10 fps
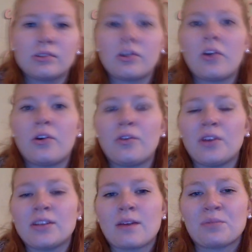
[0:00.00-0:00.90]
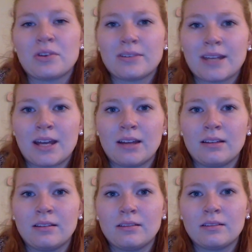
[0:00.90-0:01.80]
So, for example,
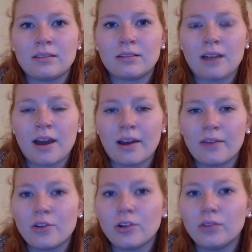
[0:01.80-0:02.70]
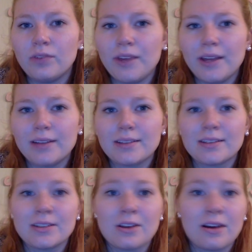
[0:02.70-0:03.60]
saying I have cold feet
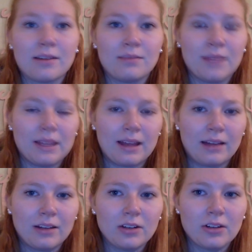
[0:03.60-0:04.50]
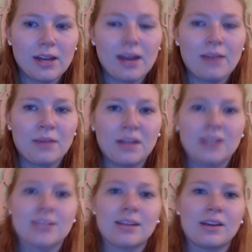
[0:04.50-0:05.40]
does not mean that literally. It
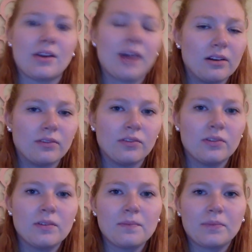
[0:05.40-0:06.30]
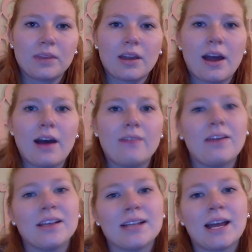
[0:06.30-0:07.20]
means that you kind of have
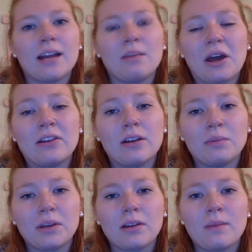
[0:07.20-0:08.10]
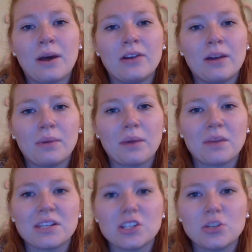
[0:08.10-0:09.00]
anxiety about an
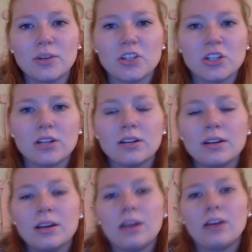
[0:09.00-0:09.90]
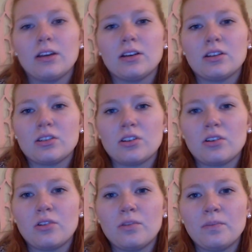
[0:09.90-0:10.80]
upcoming situation.
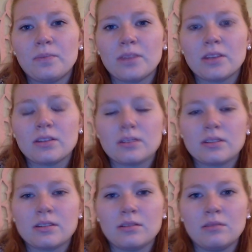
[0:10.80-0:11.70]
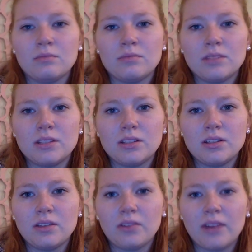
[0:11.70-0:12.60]
So, some
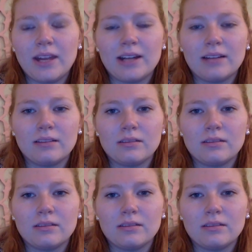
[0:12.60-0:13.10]
different